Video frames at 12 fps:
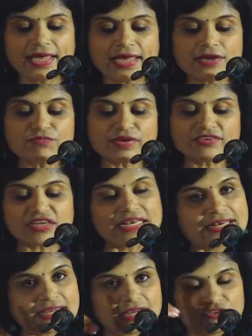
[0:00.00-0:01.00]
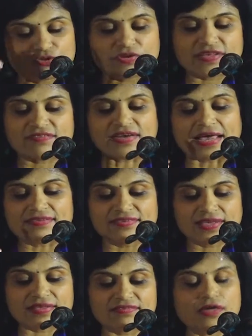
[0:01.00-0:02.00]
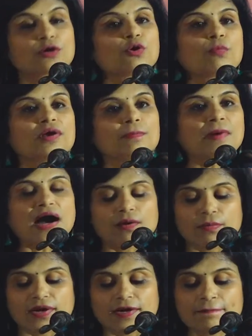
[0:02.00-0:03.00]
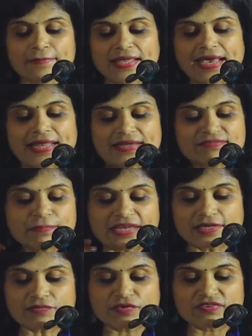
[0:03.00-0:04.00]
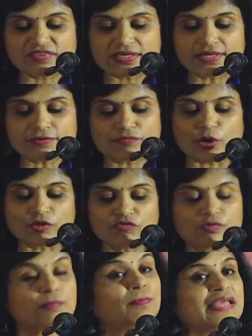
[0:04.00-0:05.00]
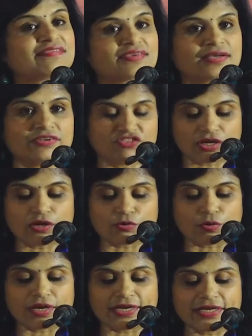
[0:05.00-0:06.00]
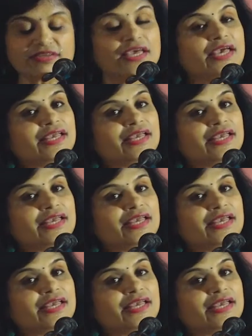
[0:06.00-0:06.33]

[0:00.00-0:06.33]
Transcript: In fact, India today is rising as a global power, and its metaphysical philosophy plays a critical role in it.